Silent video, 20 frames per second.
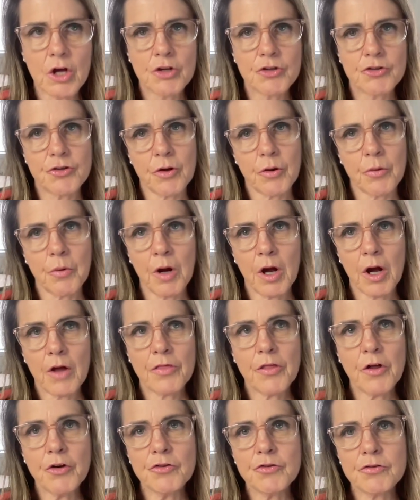So
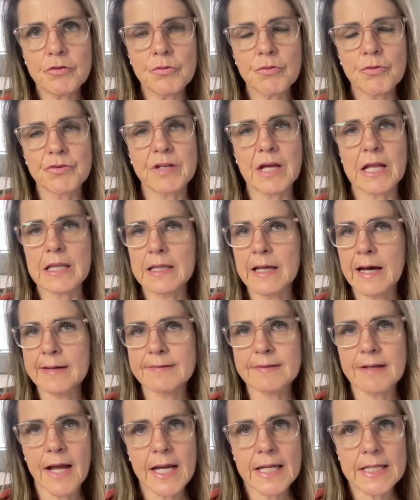those schools get
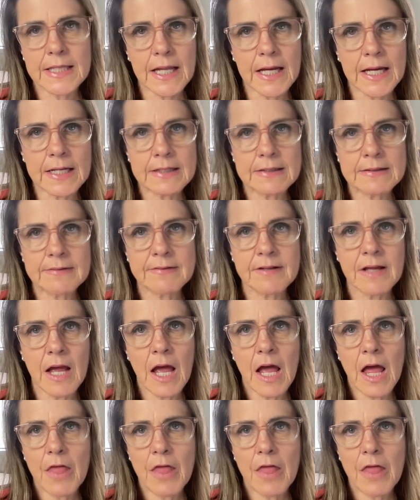lots of headlines.